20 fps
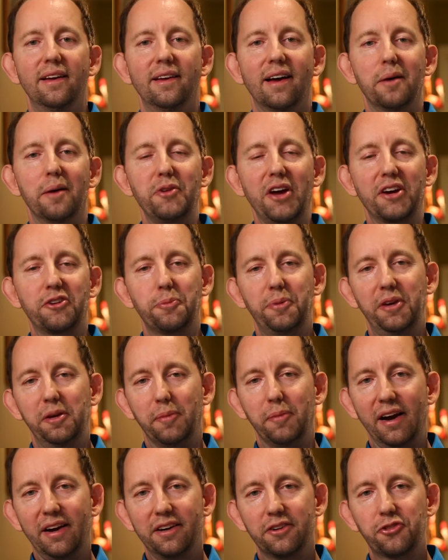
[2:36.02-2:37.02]
I'm Dr. Pete
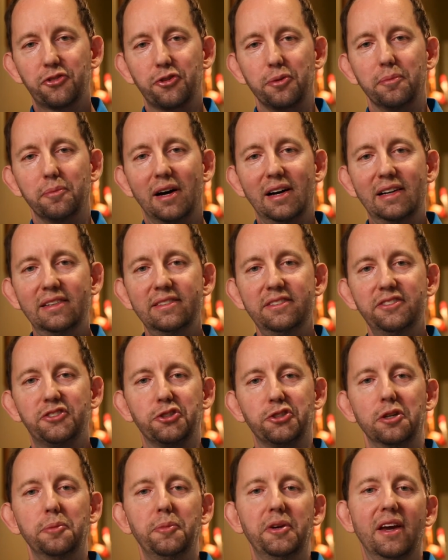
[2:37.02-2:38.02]
Myers from Moz.
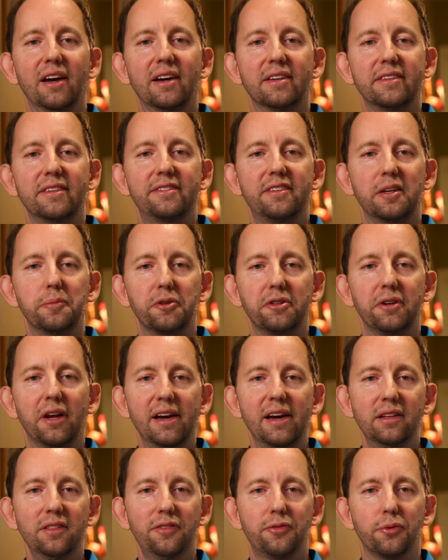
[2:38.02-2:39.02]
Join me on December
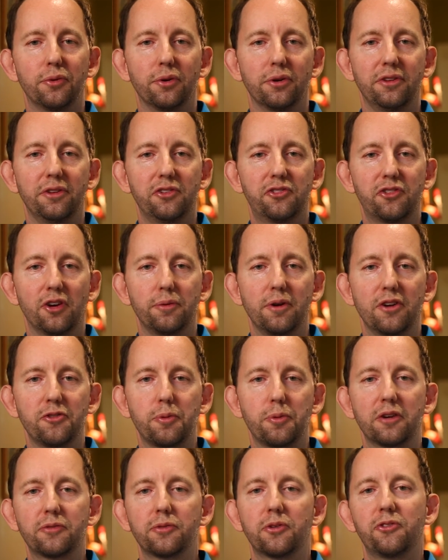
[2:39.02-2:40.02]
9th for the Sunrise
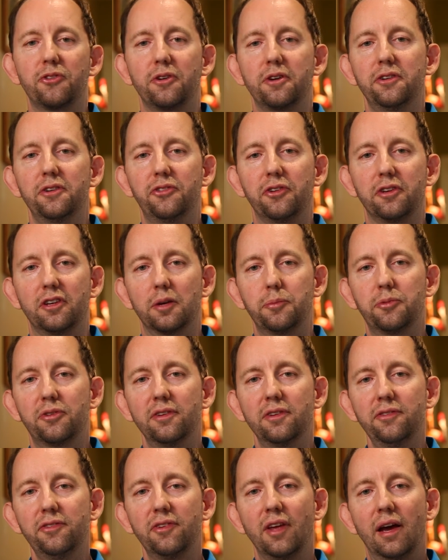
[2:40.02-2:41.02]
Breakfast Series at
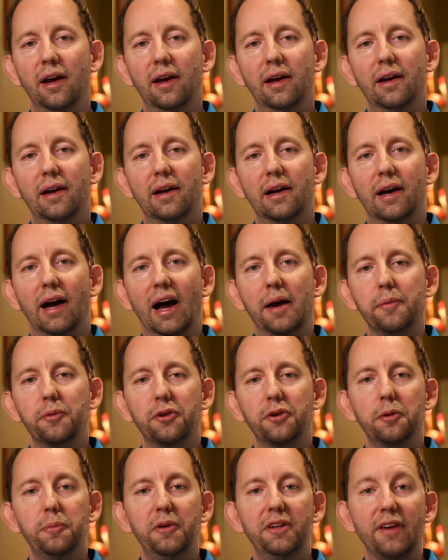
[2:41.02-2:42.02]
Gibson's. I'm
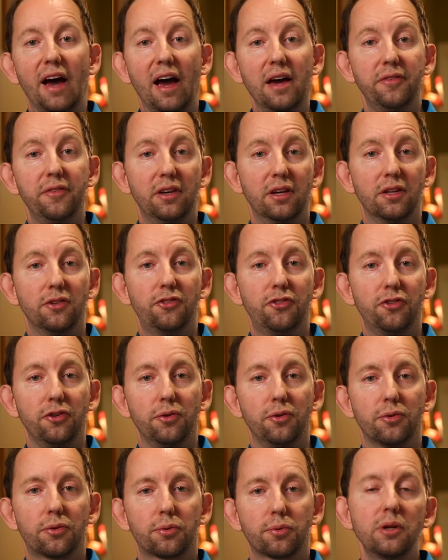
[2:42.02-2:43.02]
going to be diving
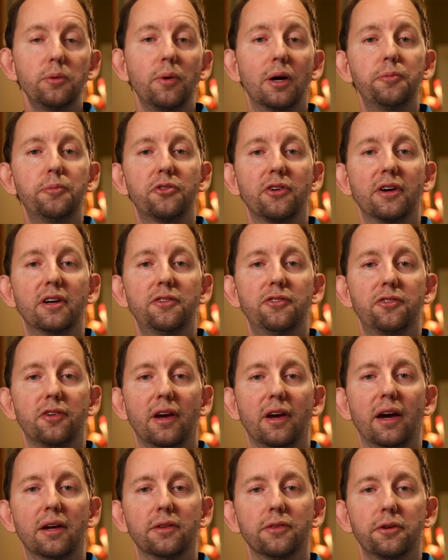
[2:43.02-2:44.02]
into 3 websites
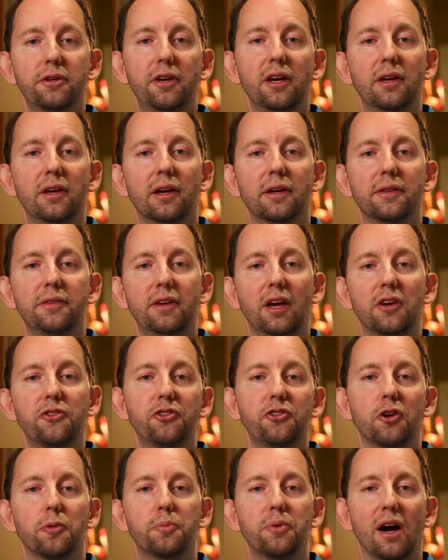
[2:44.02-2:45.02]
and looking at the
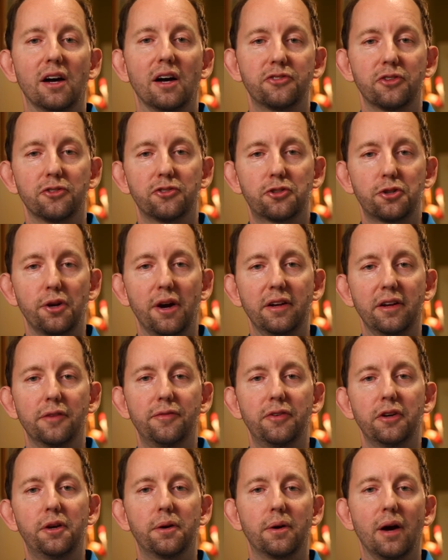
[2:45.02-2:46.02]
SEO process, trying to
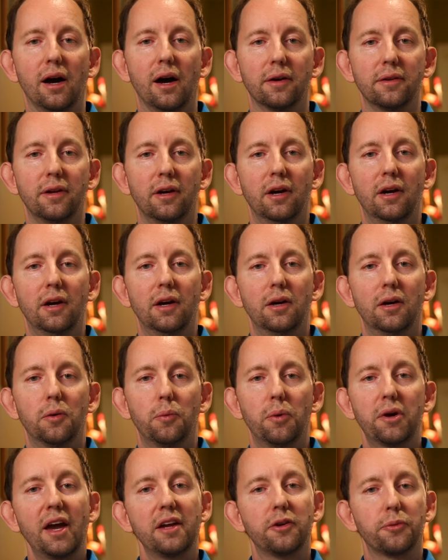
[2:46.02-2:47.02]
figure out
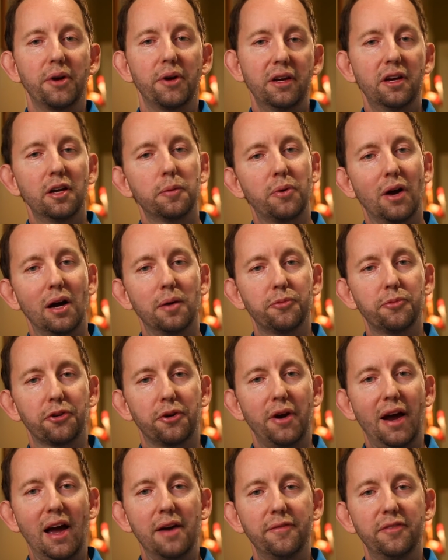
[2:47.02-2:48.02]
what kind of ranking problems
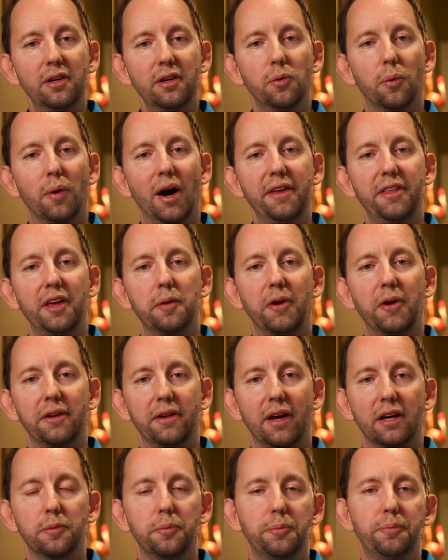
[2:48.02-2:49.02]
they're having, why they might
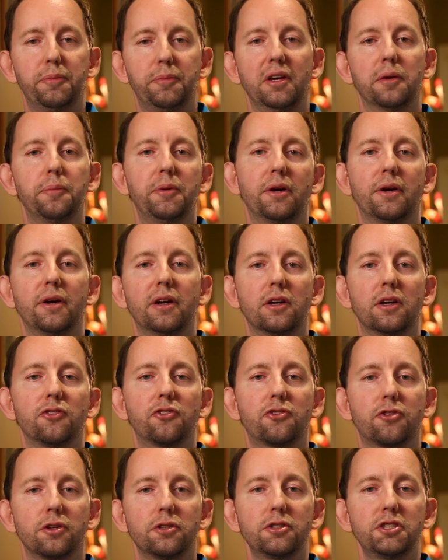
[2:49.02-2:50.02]
not be appearing in
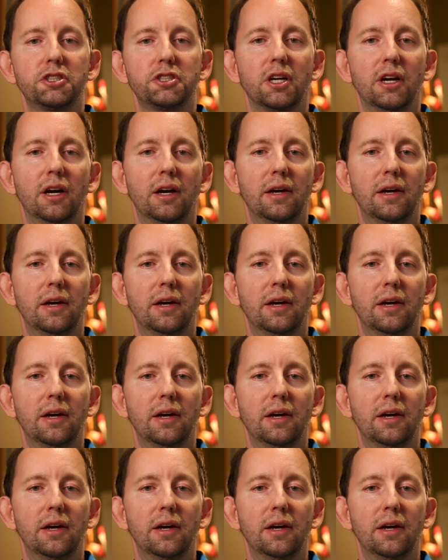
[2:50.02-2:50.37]
search,